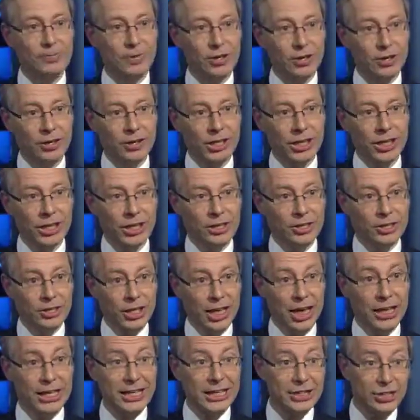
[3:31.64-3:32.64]
market,
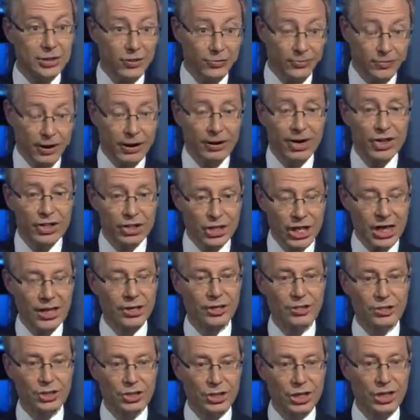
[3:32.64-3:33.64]
and it's a very
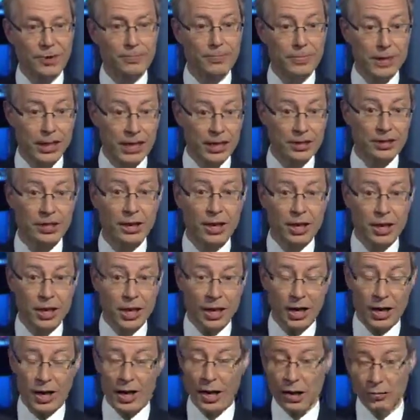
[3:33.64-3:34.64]
challenged company.
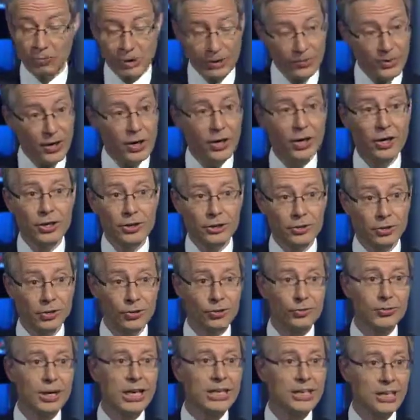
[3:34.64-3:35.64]
And we've heard
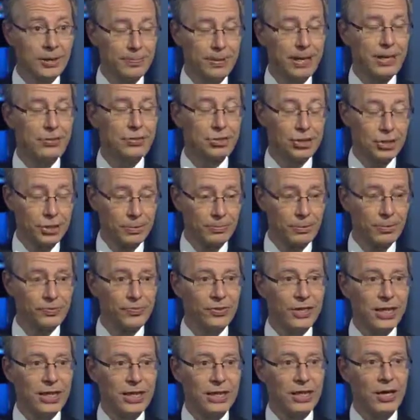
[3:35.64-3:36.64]
already about some
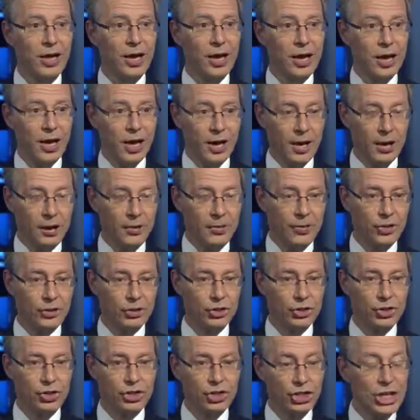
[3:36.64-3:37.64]
of the
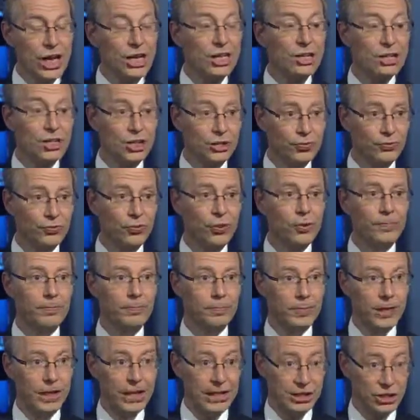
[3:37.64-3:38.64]
challenges
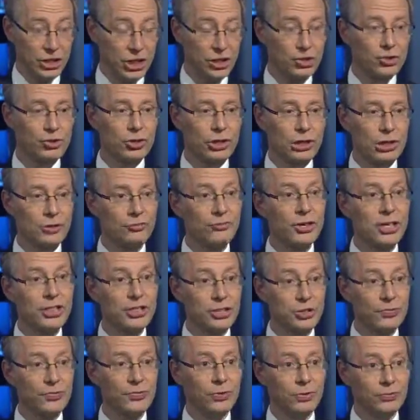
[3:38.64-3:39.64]
from industrial
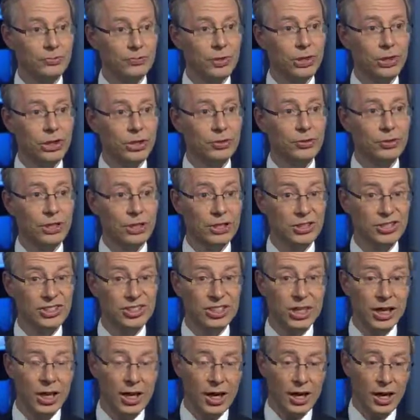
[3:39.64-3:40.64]
unrest and from the
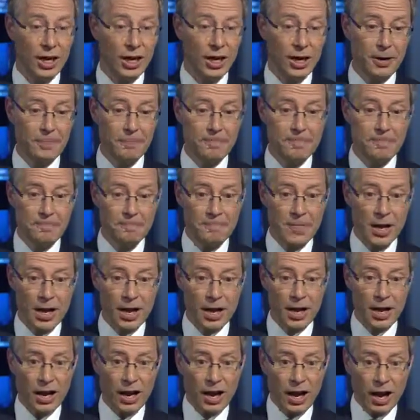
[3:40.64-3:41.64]
unions.
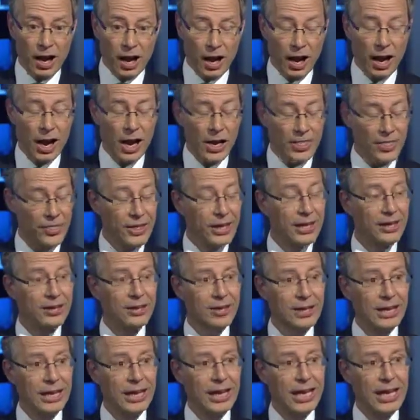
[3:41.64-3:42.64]
I
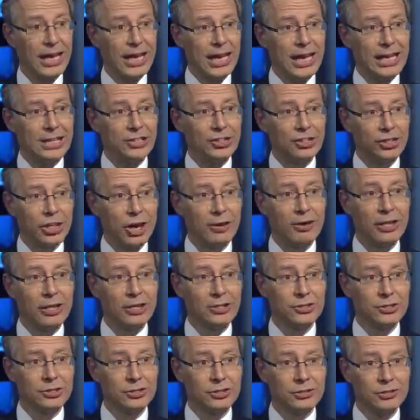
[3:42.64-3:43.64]
think it's
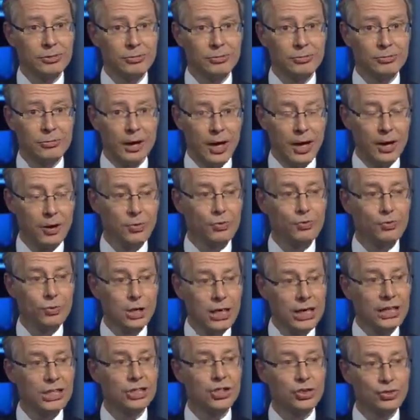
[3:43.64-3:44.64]
going to
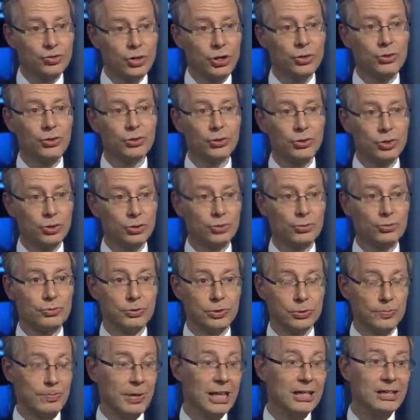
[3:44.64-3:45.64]
really struggle
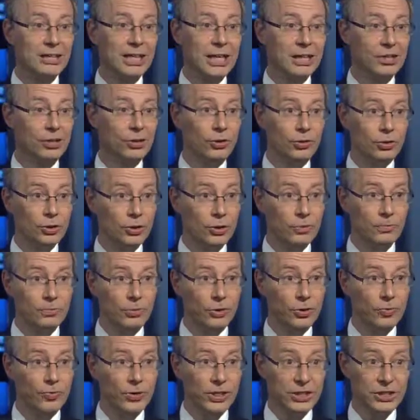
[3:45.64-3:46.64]
to maintain long-term
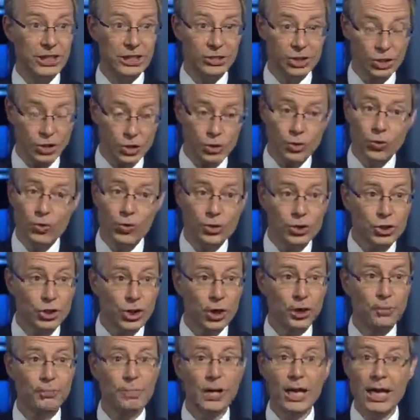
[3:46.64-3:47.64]
profits. In the short
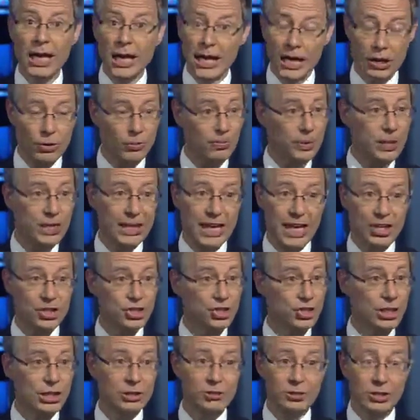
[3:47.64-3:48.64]
term, it'll be
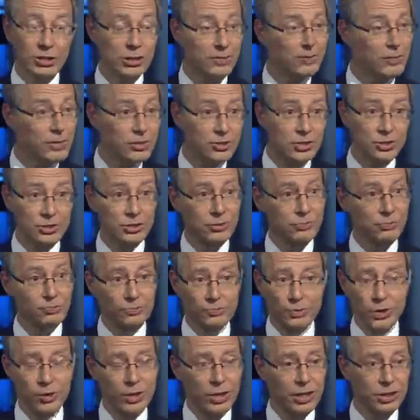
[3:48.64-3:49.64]
cash generative because
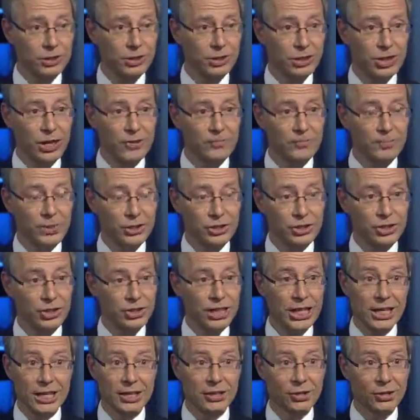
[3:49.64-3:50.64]
the government has
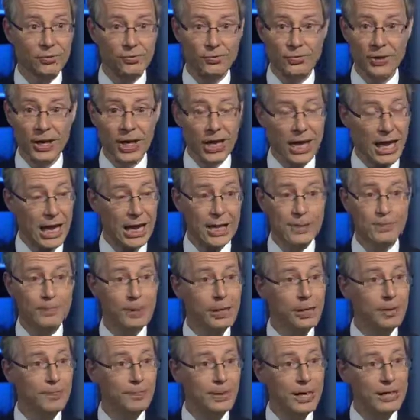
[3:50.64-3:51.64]
taken off £8
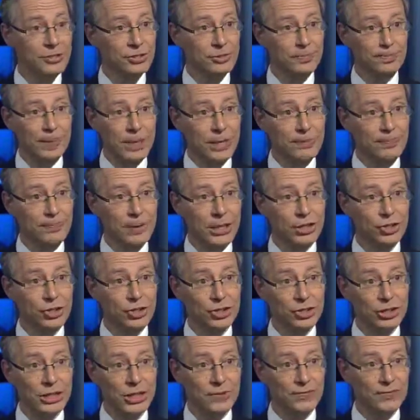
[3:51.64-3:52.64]
billion of
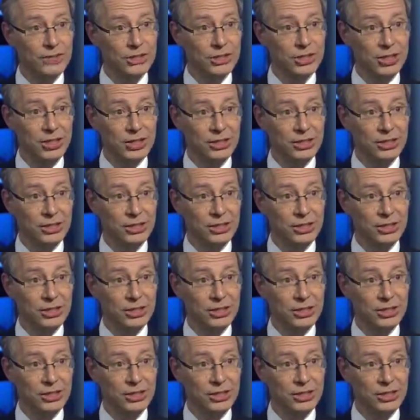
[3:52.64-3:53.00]
pension deficit.